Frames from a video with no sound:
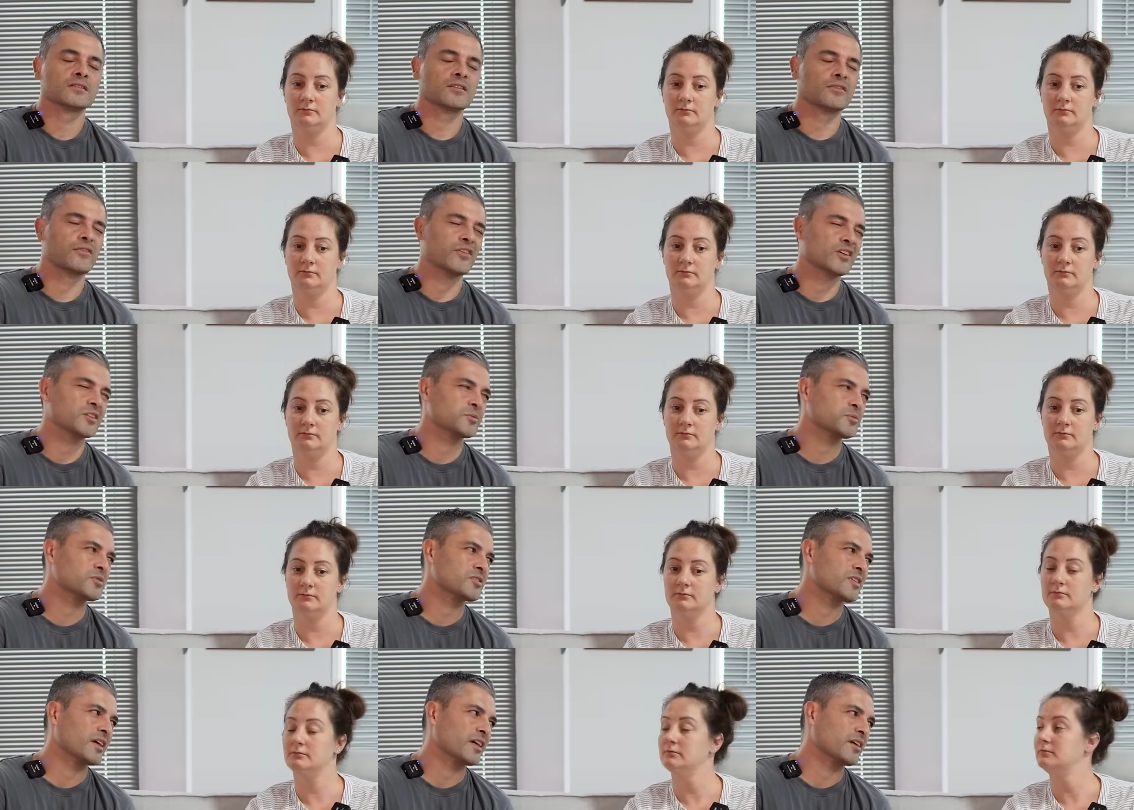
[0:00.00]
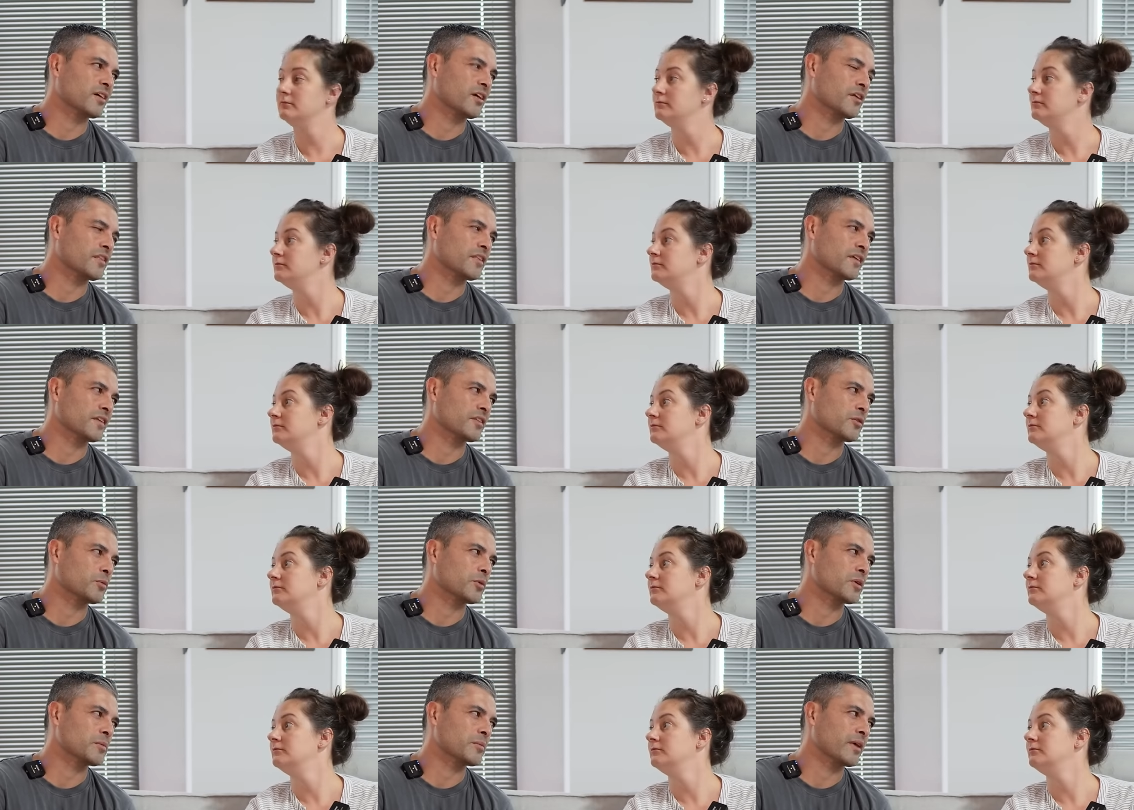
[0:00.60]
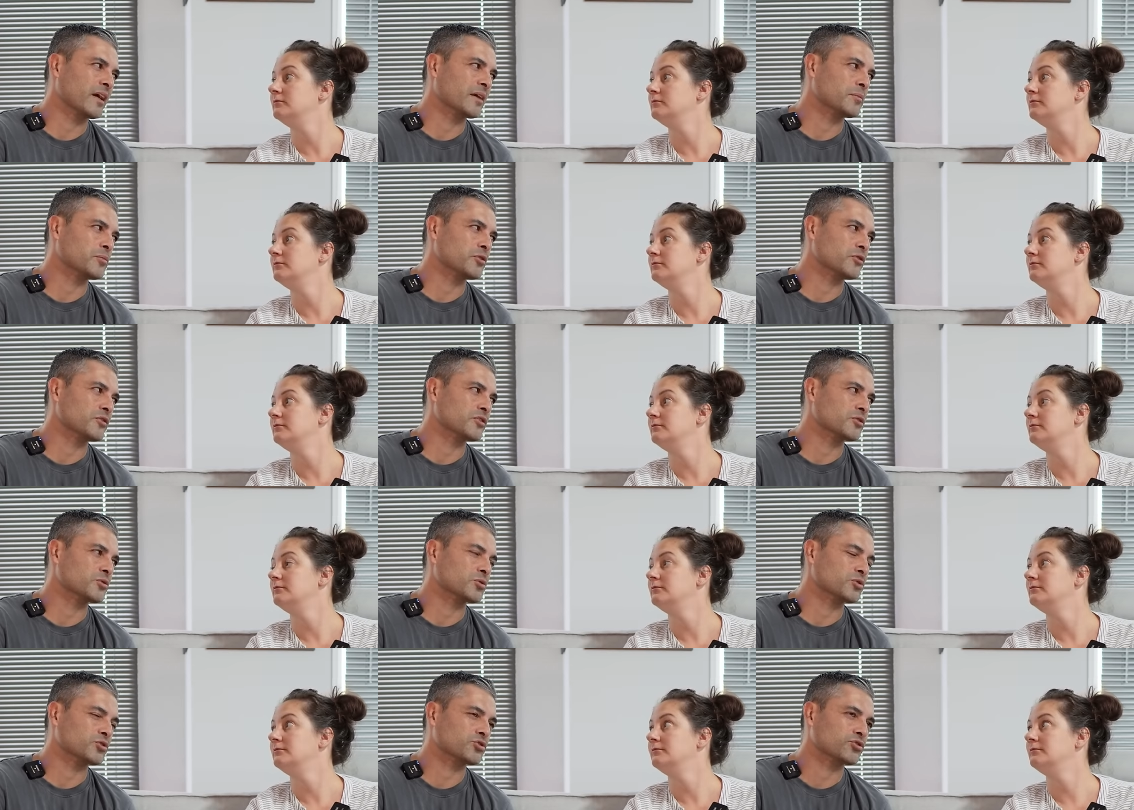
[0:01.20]
Speaker 1: So the first mistake I think that we made moving
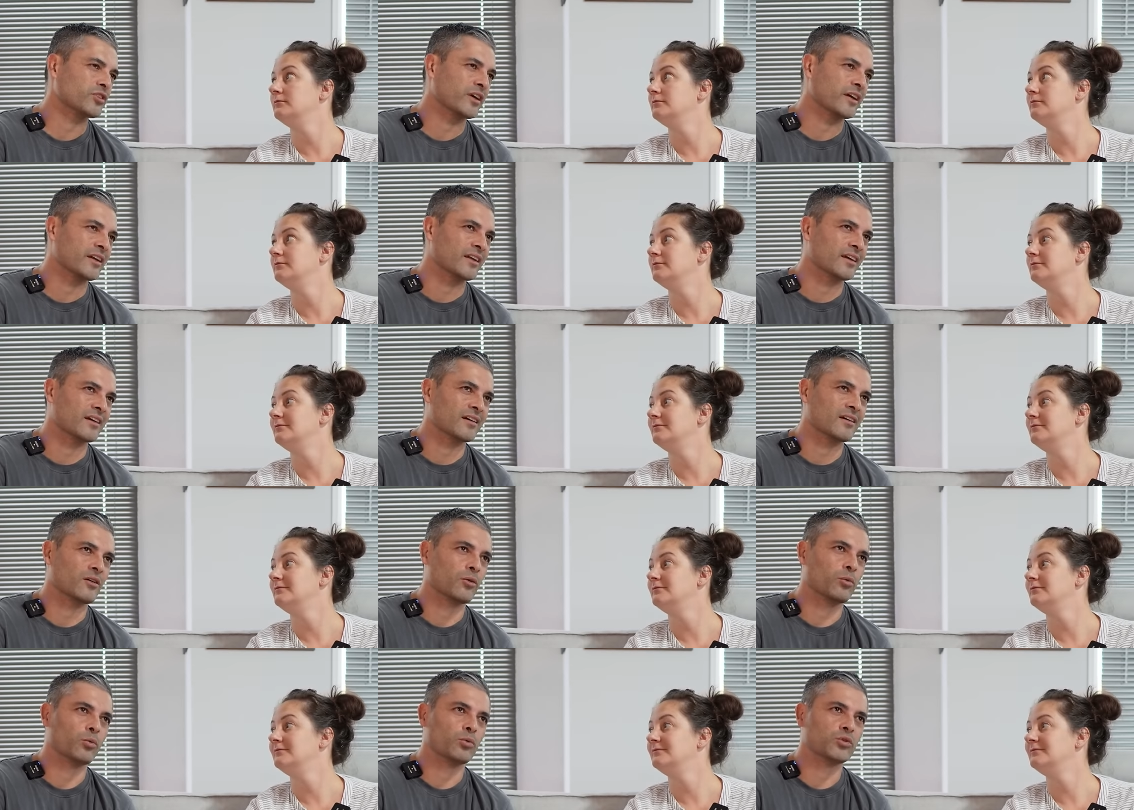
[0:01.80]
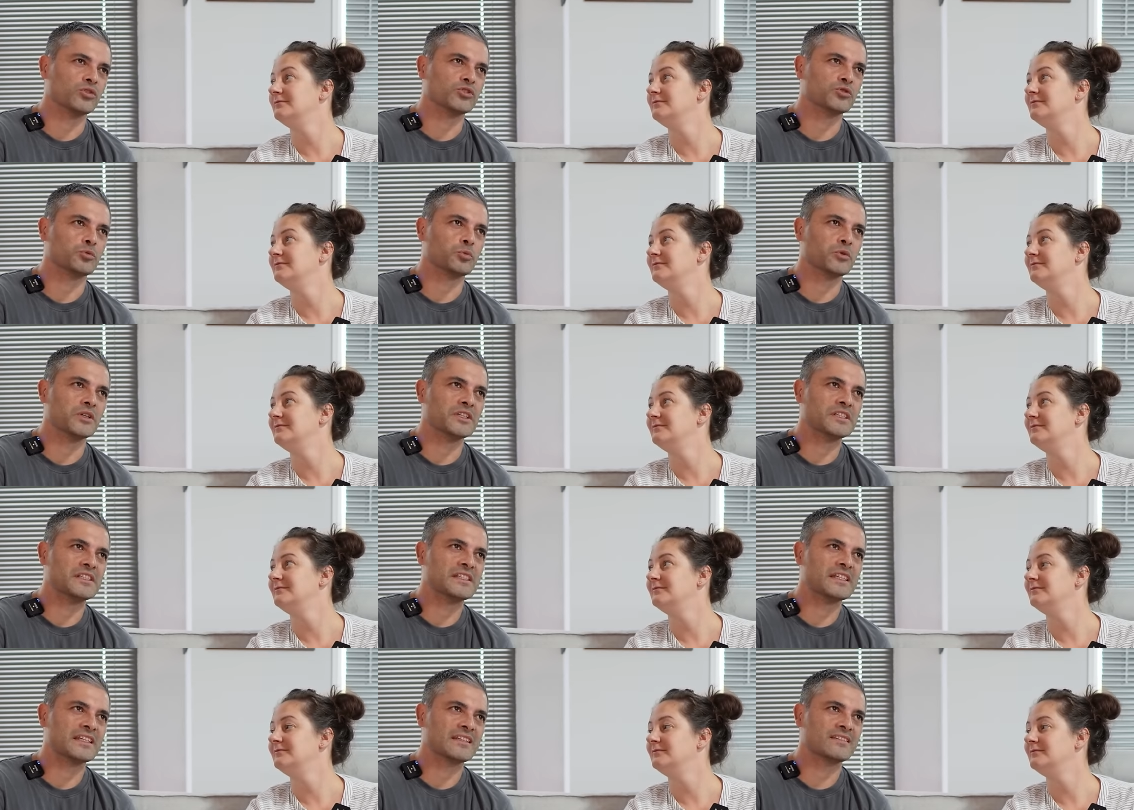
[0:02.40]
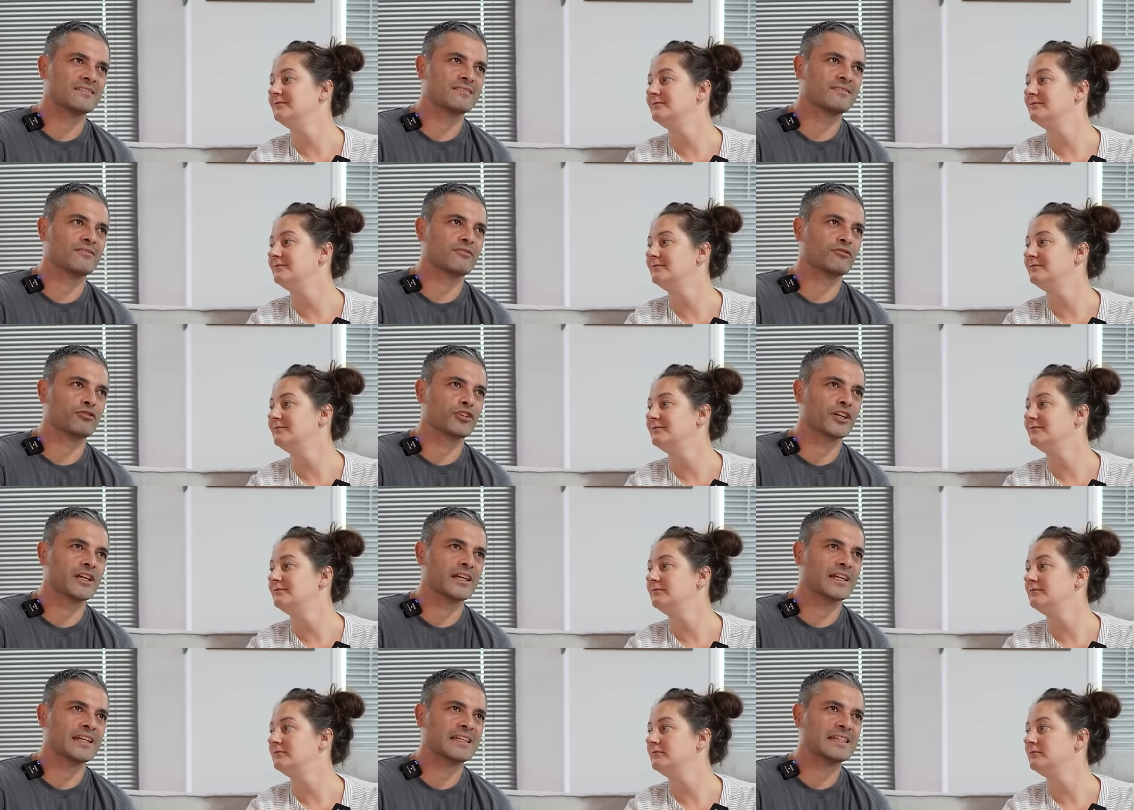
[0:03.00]
to Australia was we didn't
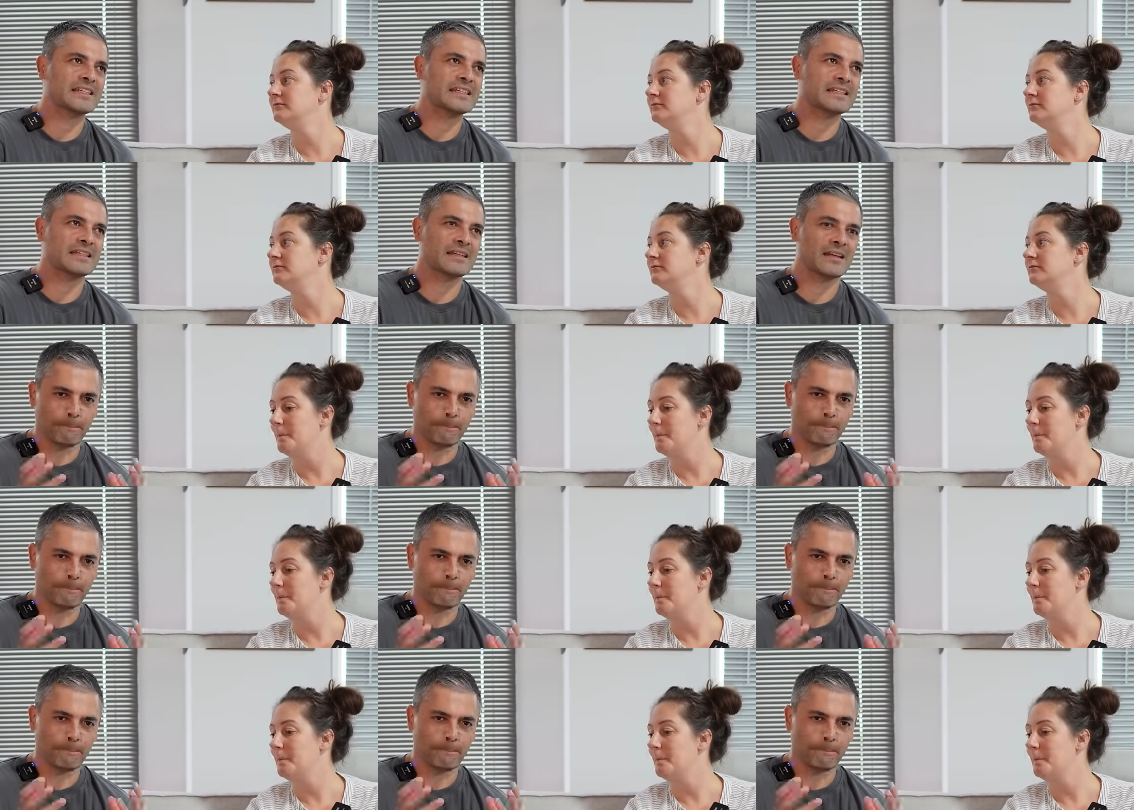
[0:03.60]
really